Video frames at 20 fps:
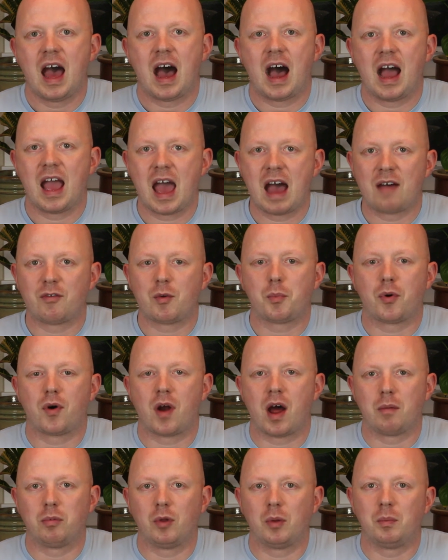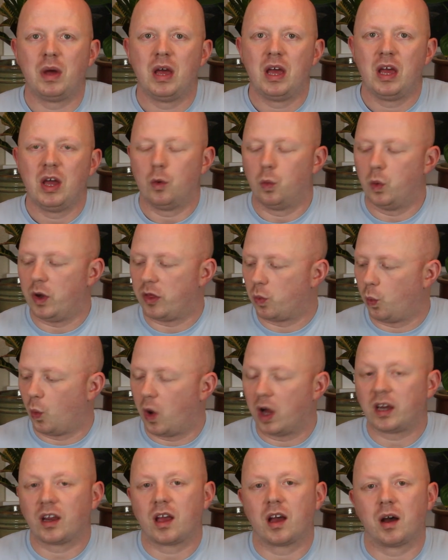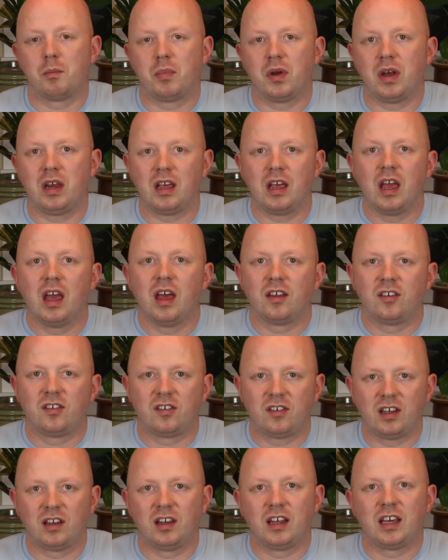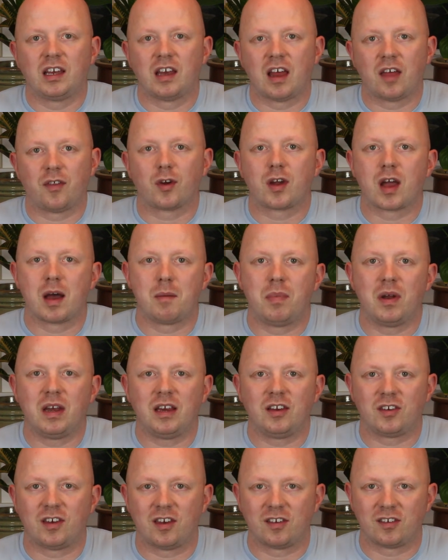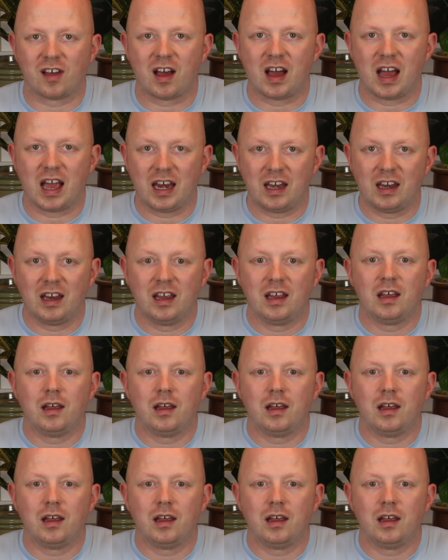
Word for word: I have a problem with one company stealing another company's design